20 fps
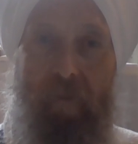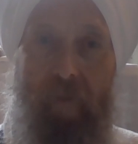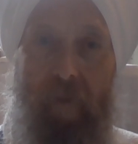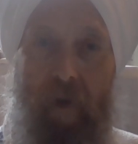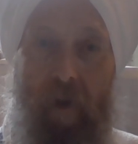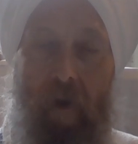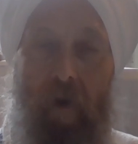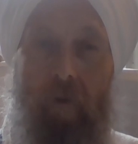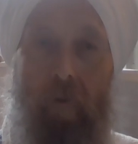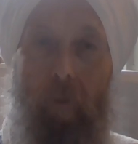
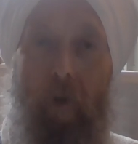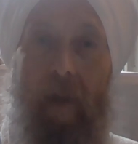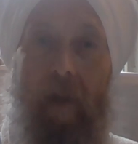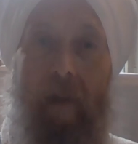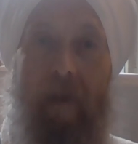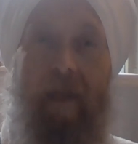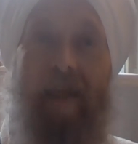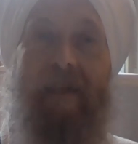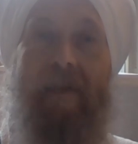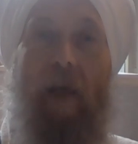Well,
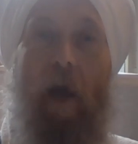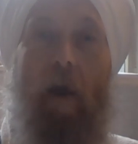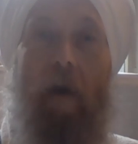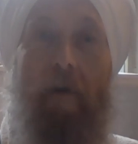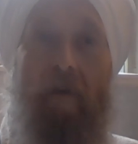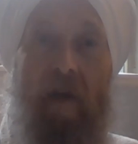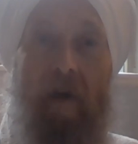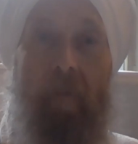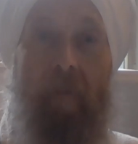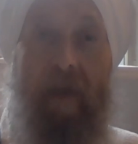he's our
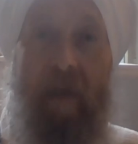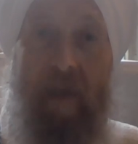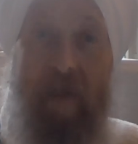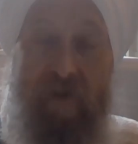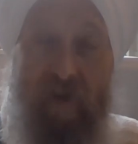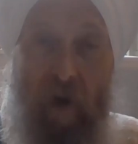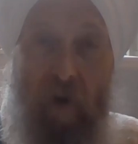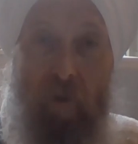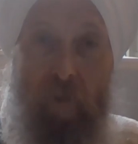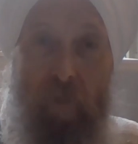dummy, he's
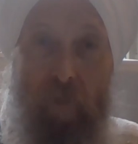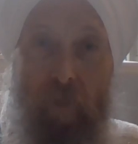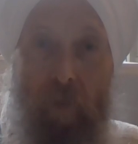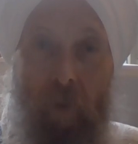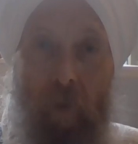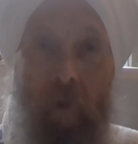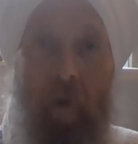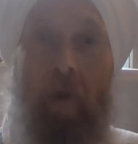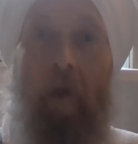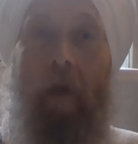our
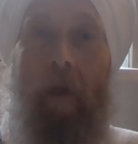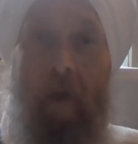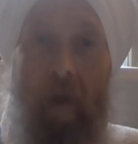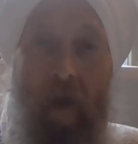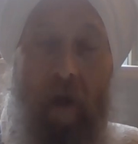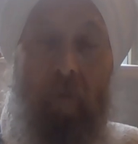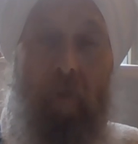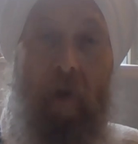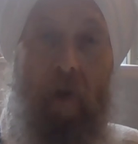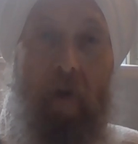fool,
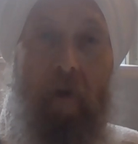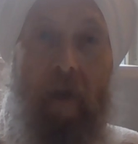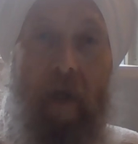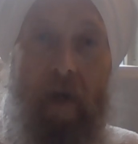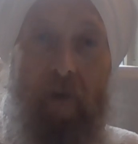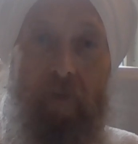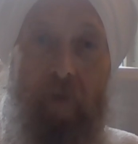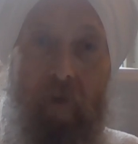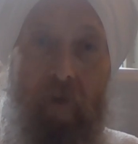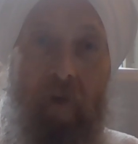and we look
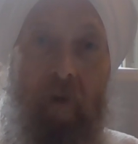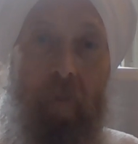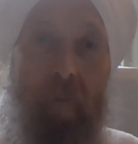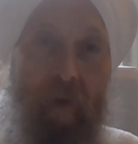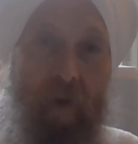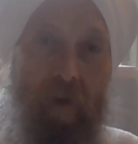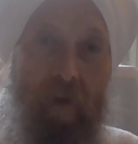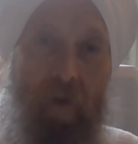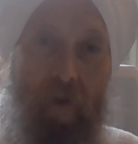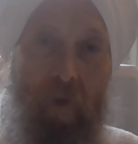after him,
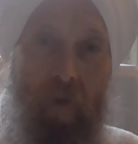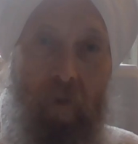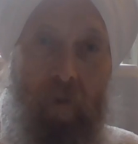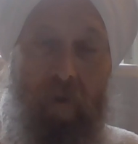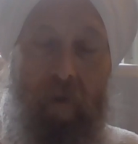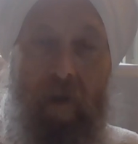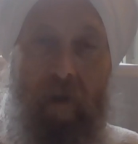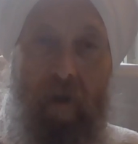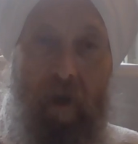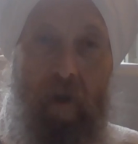and
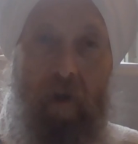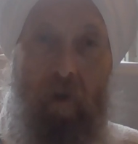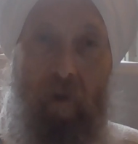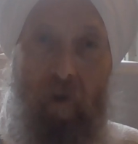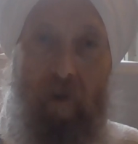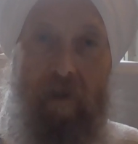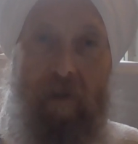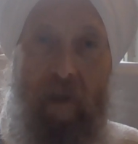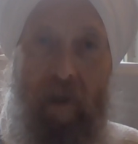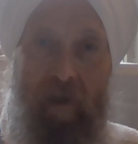he kind of
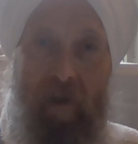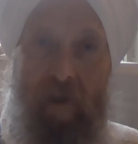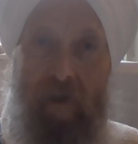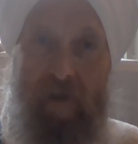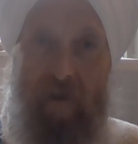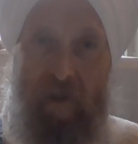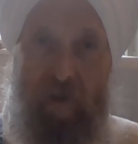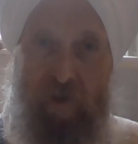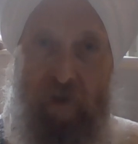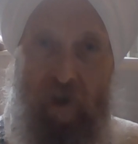looks like us,
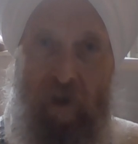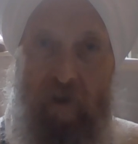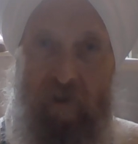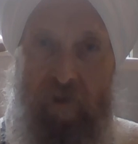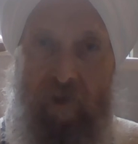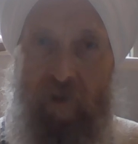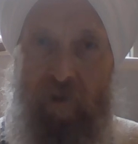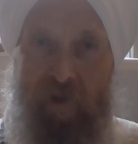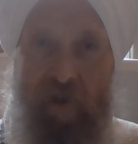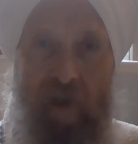he shares
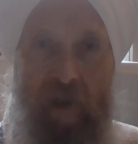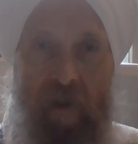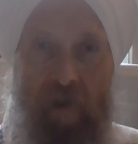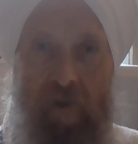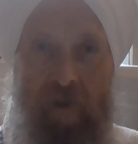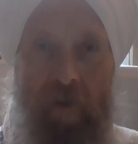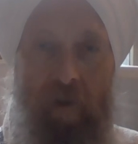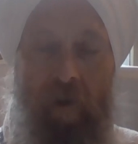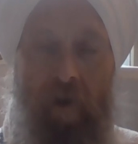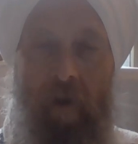our genes,
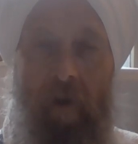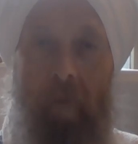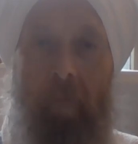and